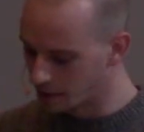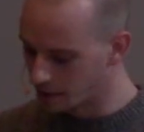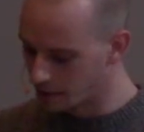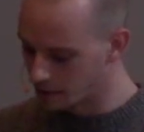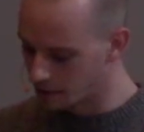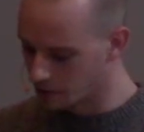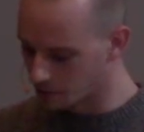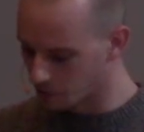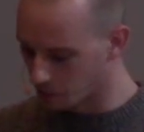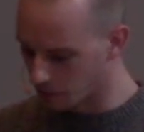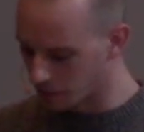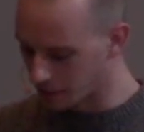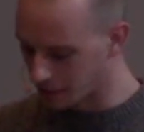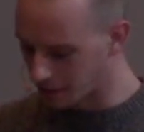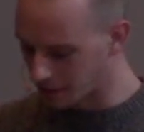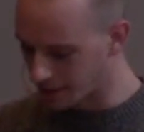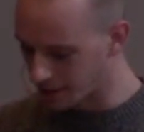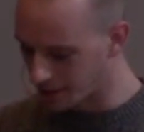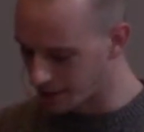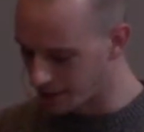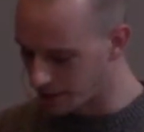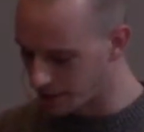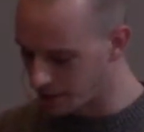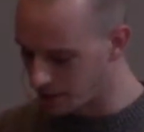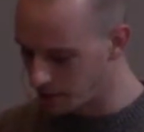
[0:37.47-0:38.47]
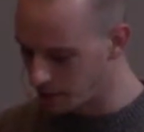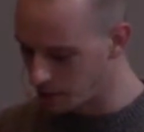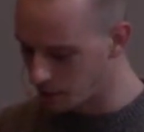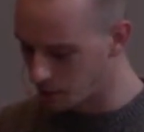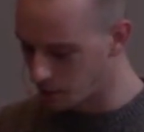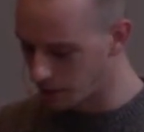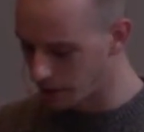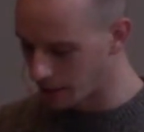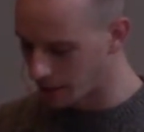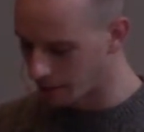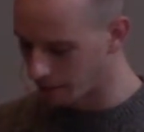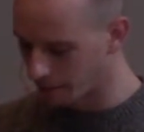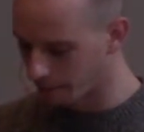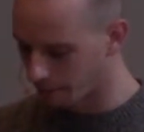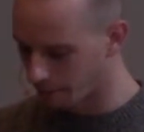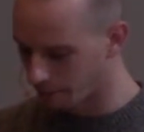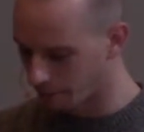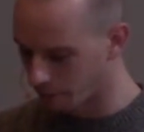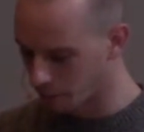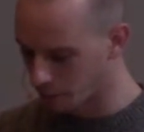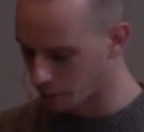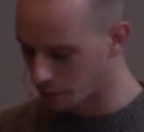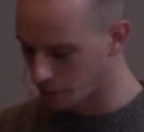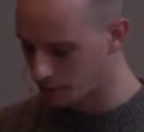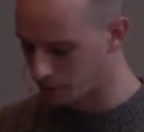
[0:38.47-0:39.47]
So we're going to continue in
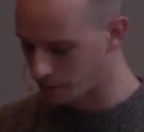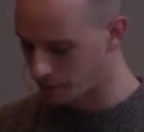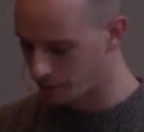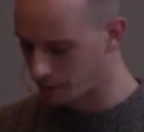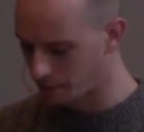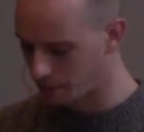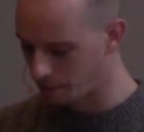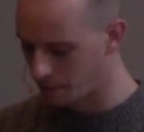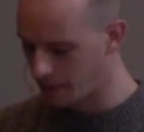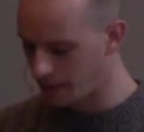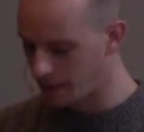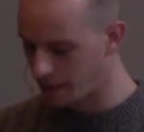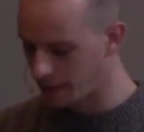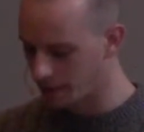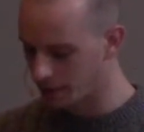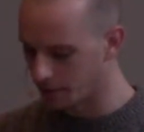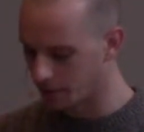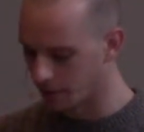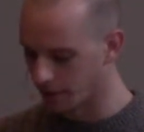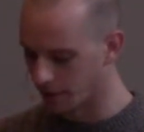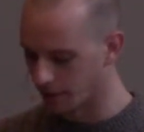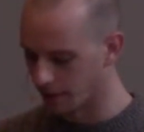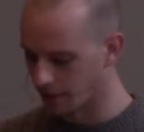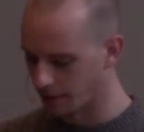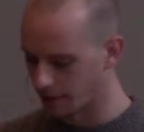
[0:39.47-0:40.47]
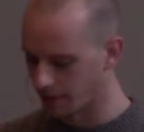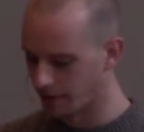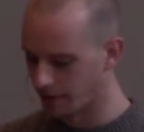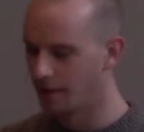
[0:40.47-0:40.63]
First Peter.